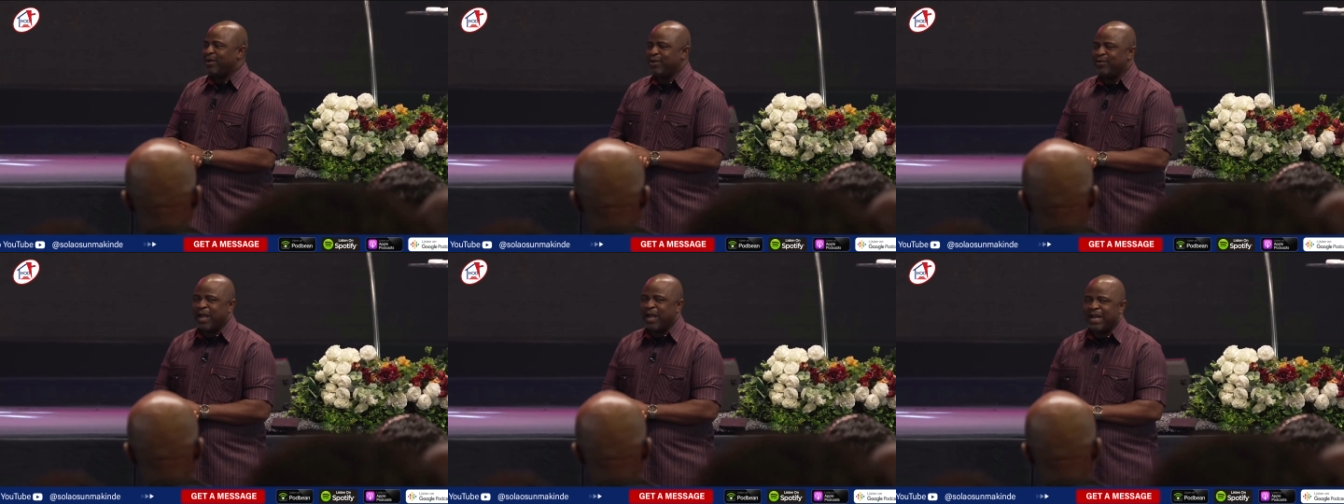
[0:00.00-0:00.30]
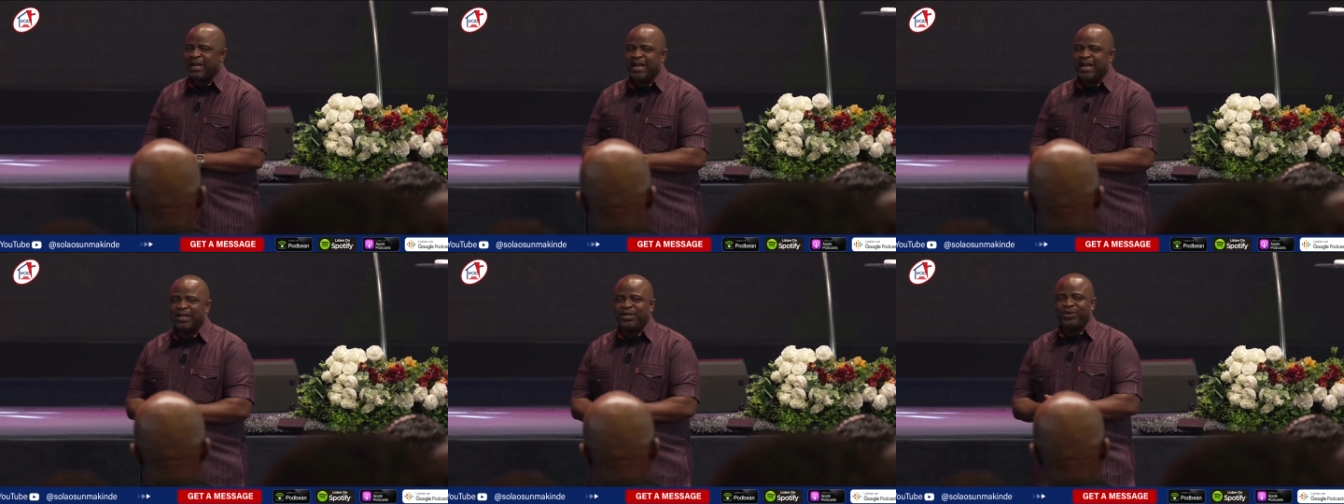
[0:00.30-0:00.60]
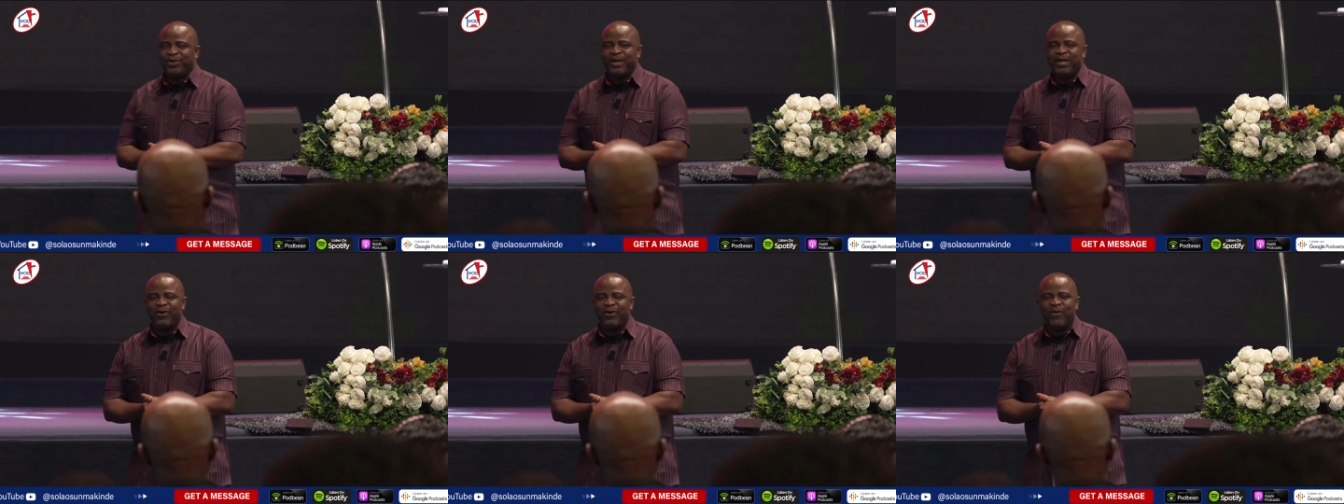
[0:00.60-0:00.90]
But you are
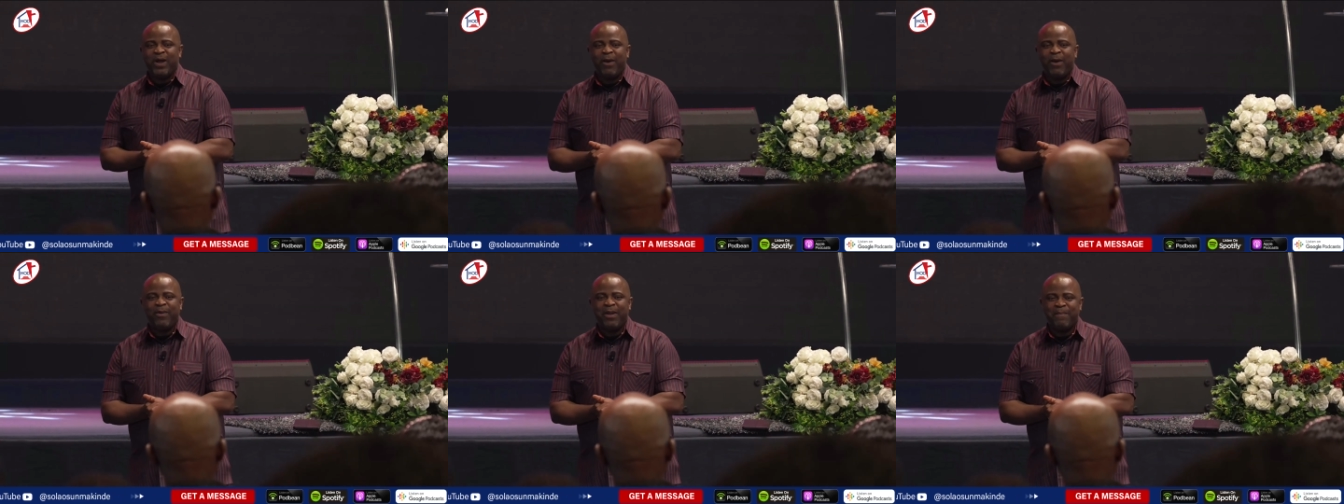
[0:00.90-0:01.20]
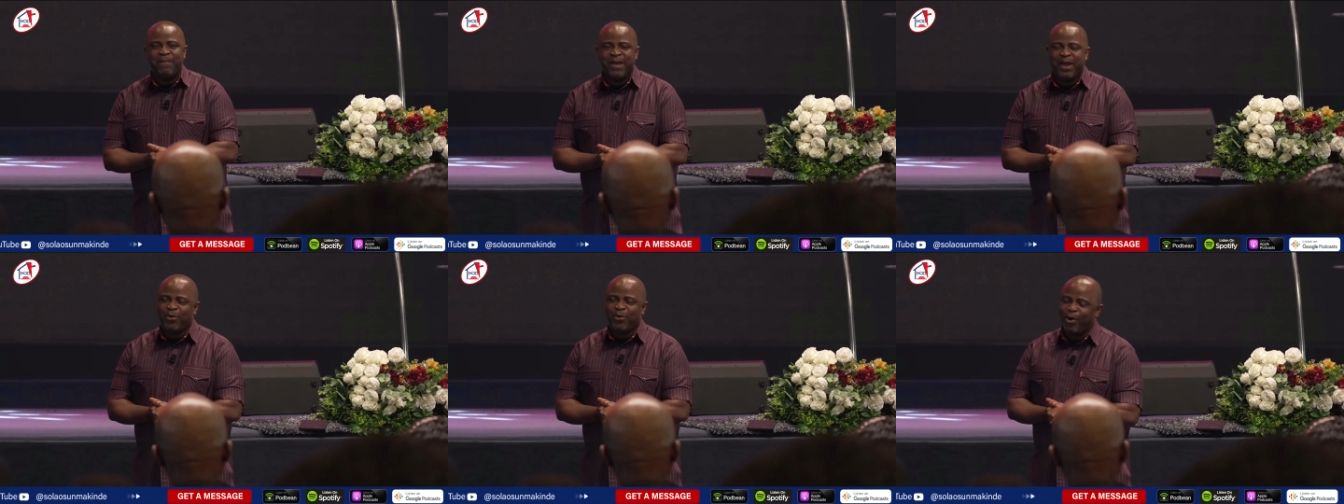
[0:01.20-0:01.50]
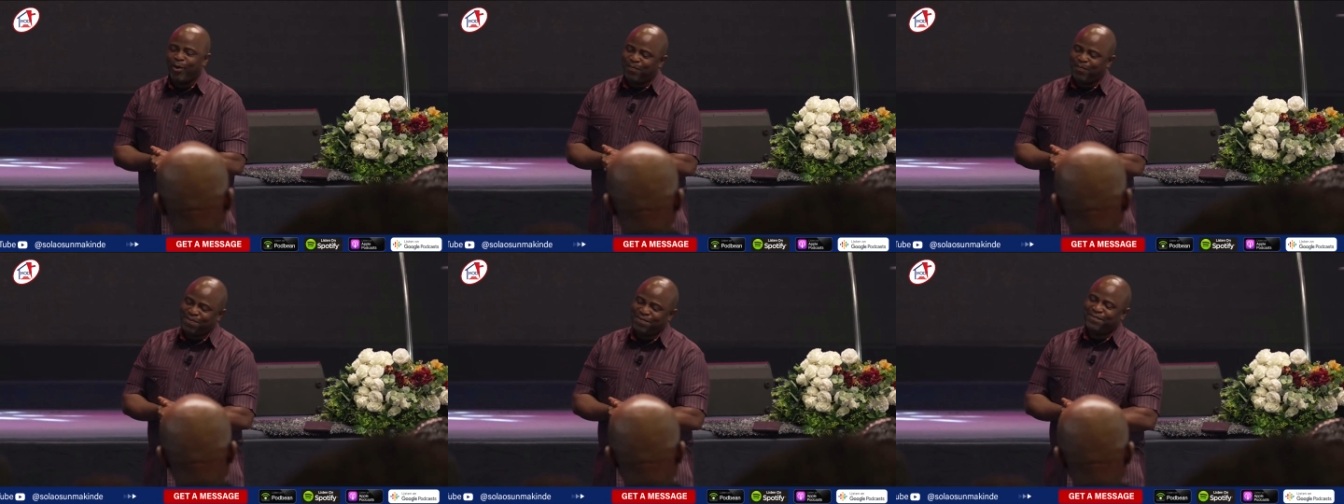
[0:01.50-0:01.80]
nature the way we
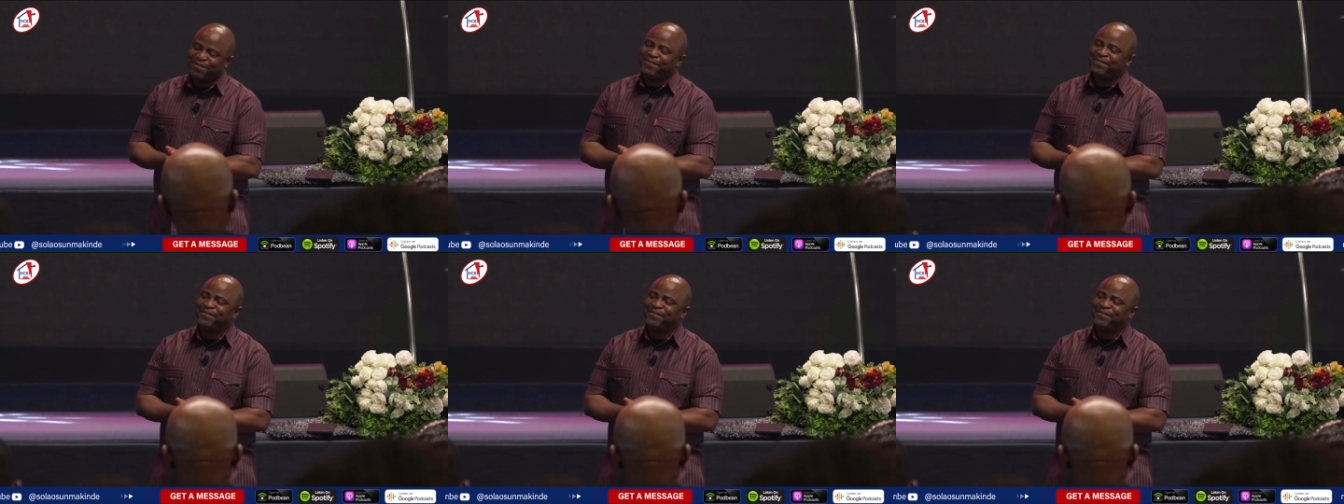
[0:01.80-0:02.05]
make up.